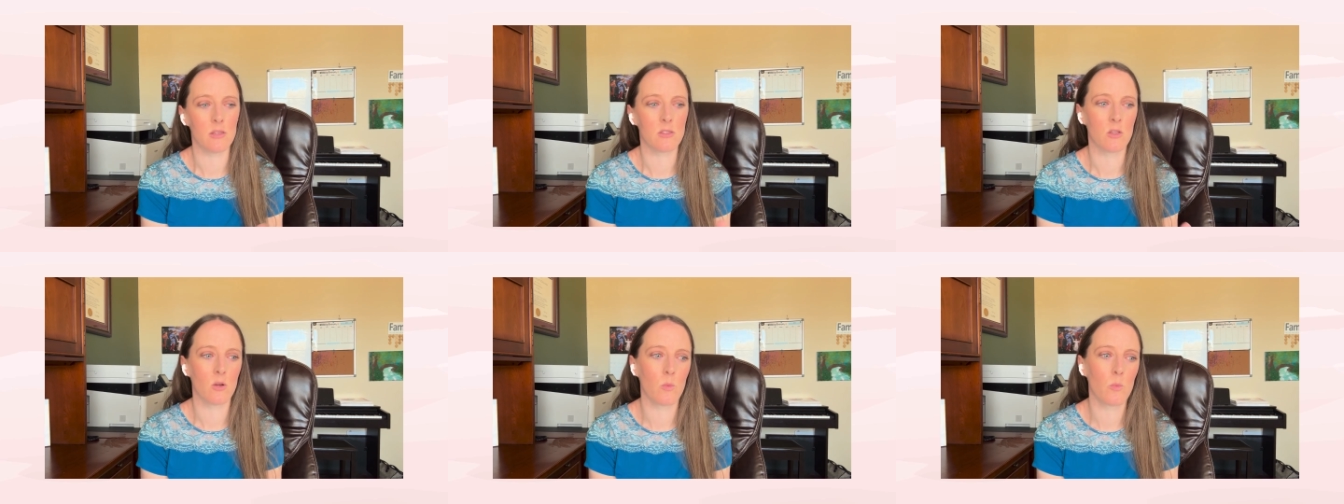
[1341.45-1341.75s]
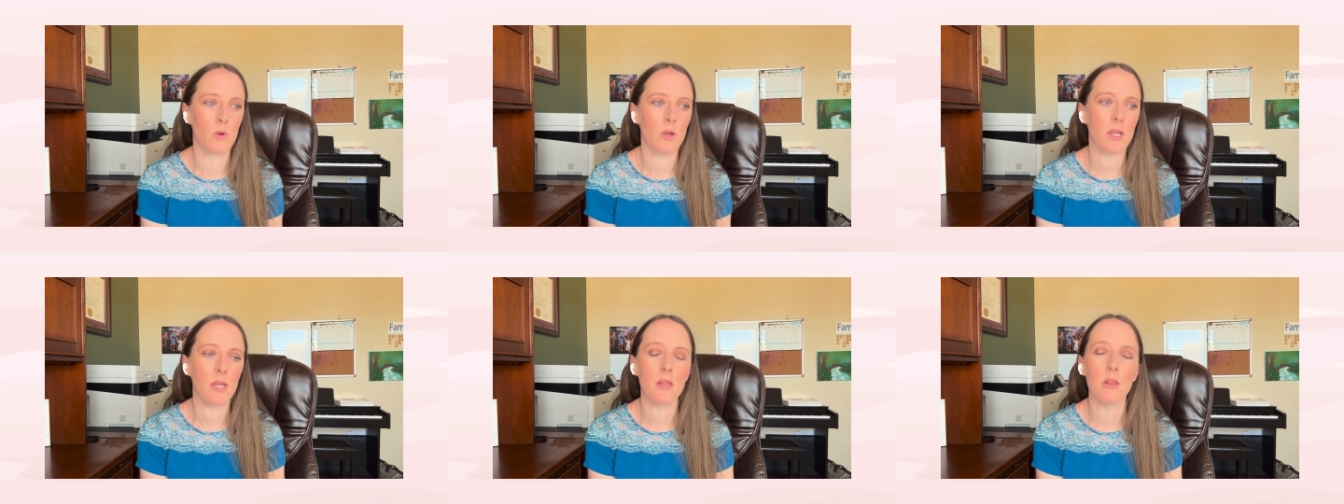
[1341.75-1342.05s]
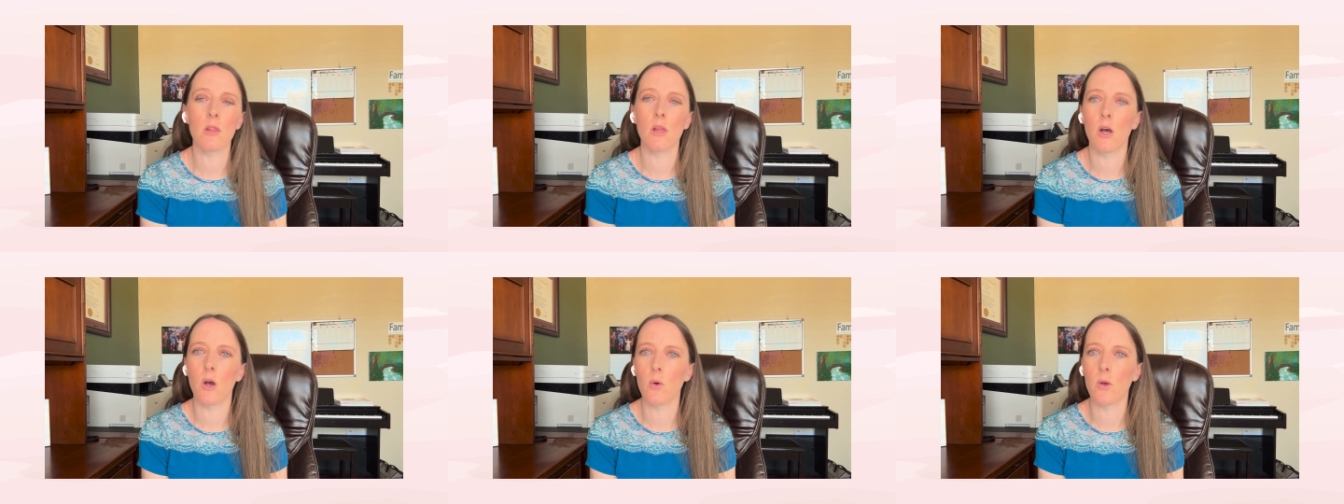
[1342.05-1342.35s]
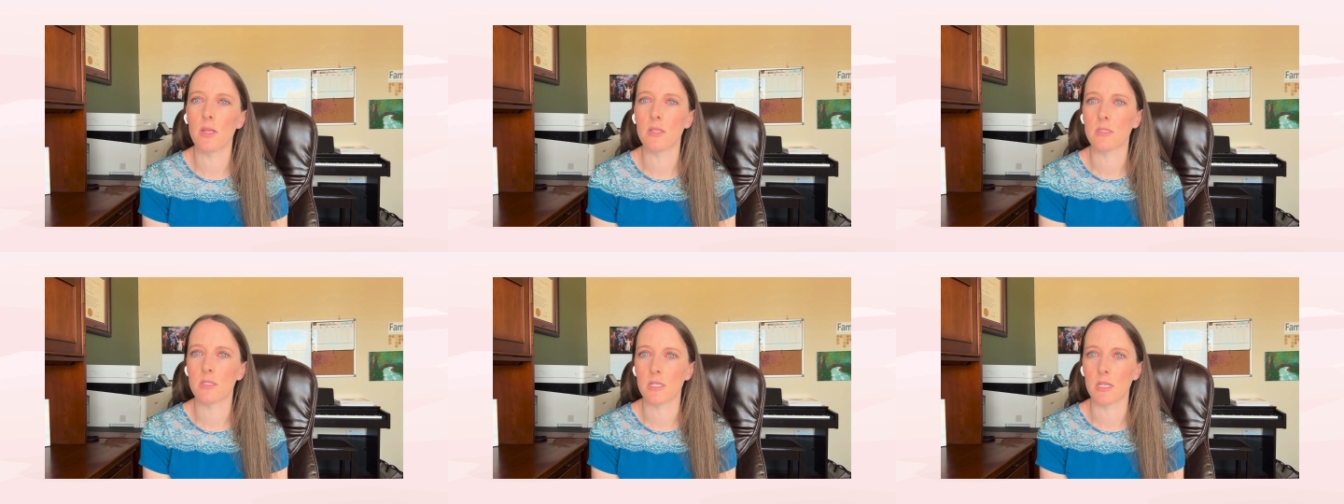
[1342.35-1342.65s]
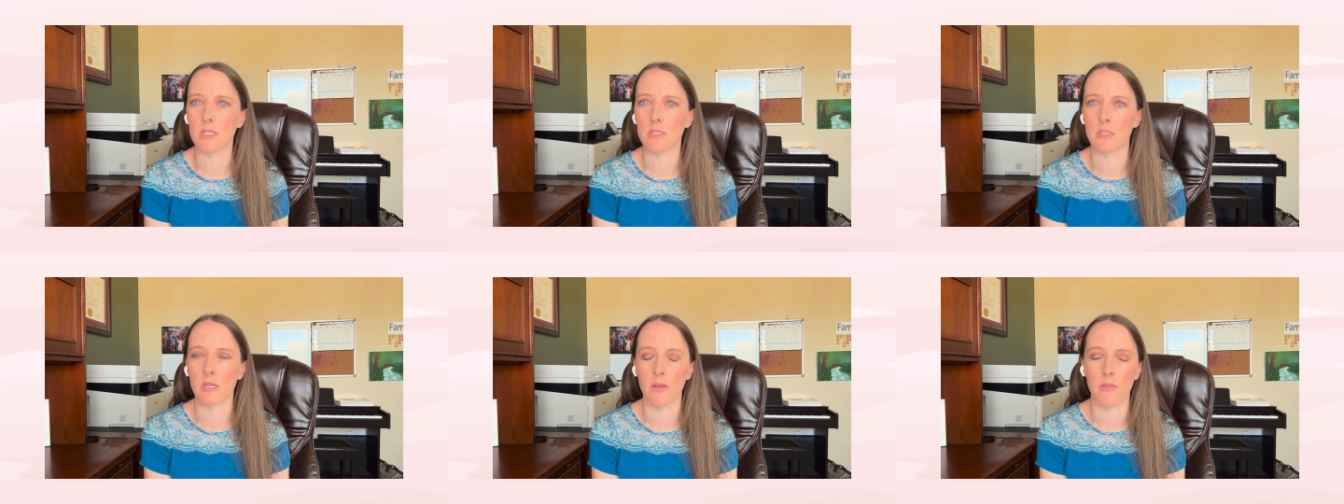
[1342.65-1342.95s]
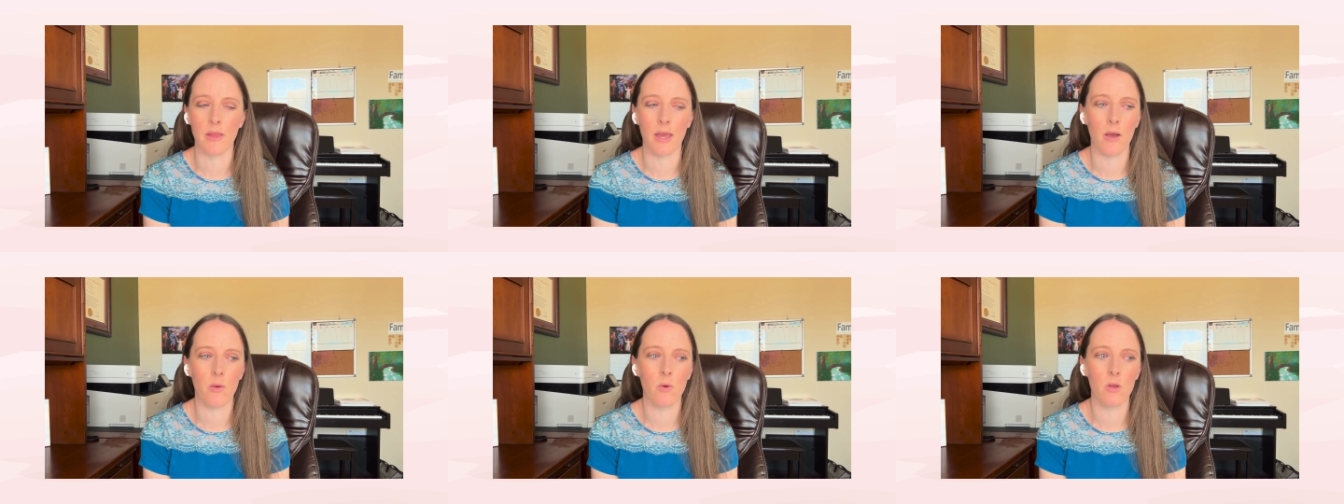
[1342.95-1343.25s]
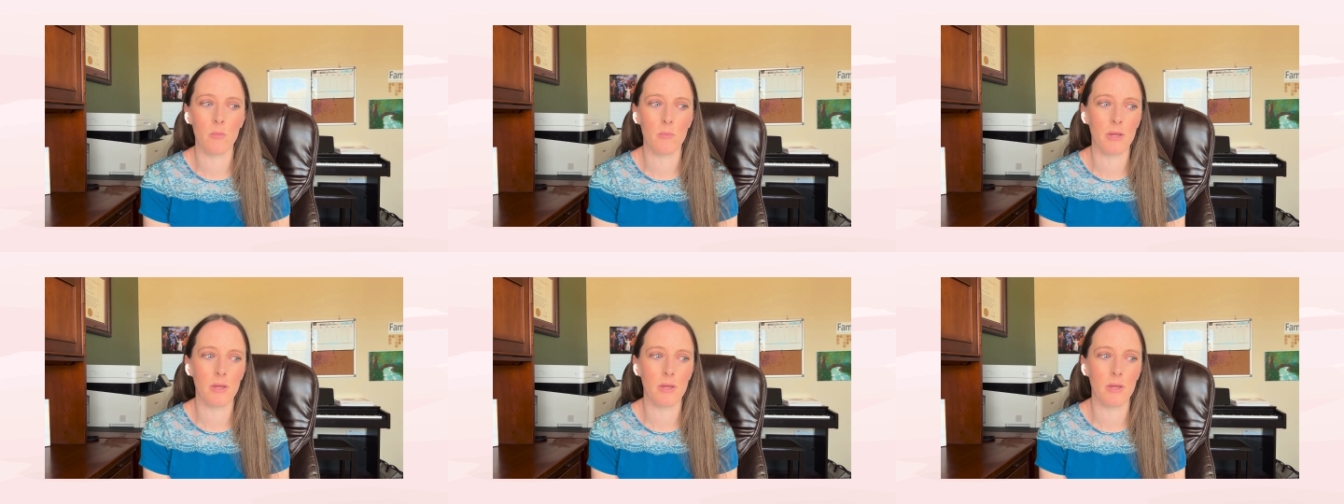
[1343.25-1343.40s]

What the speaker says: so pretty low incidence on that one.